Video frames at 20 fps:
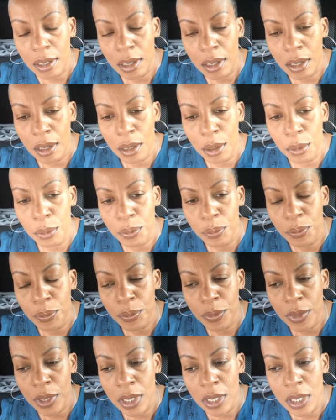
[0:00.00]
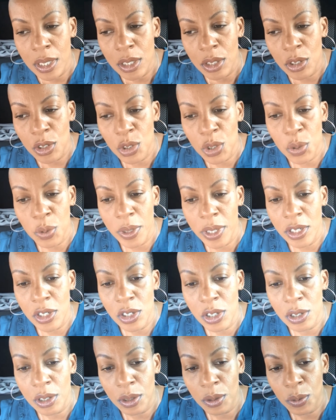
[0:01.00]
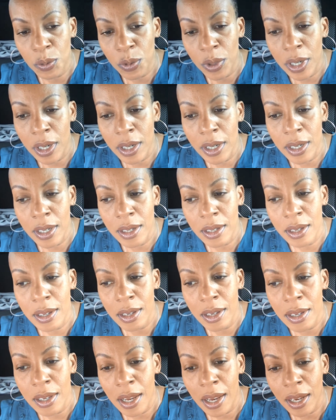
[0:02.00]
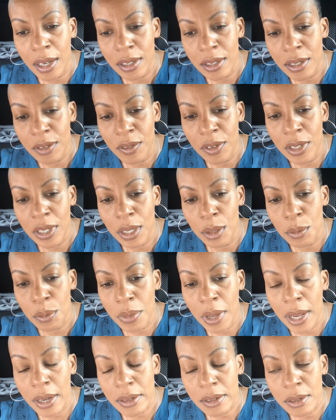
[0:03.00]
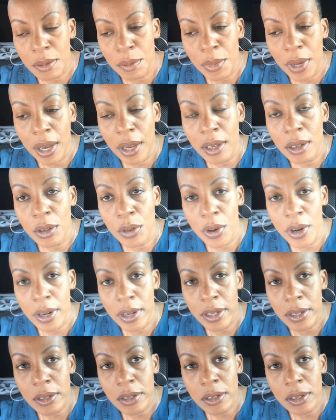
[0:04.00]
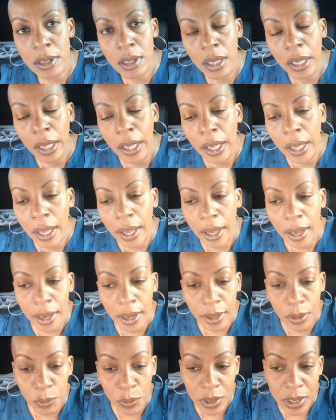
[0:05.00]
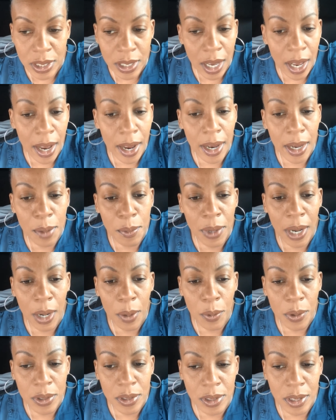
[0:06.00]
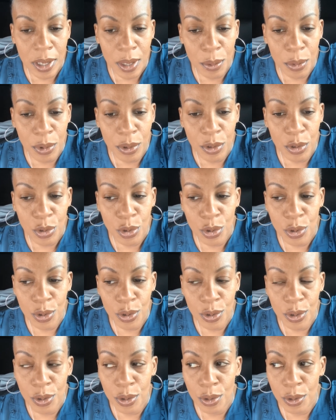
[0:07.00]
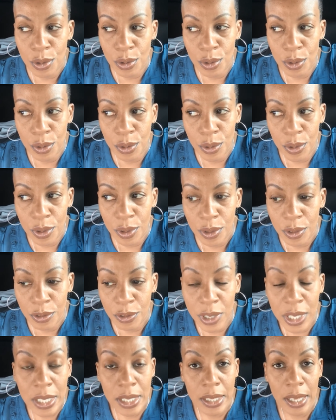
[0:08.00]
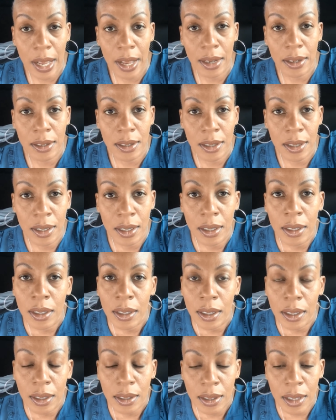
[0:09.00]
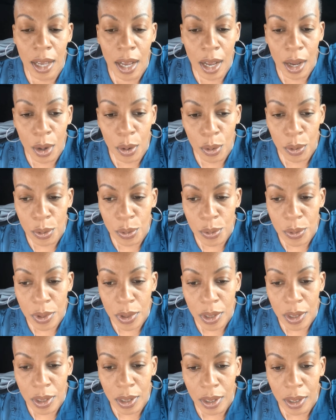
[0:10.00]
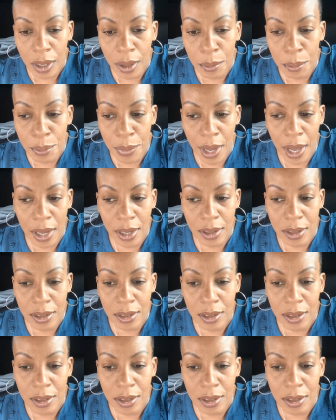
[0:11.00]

um, situation where it negatively impacted my credit. And with time, I was able to fix that. And now I'm back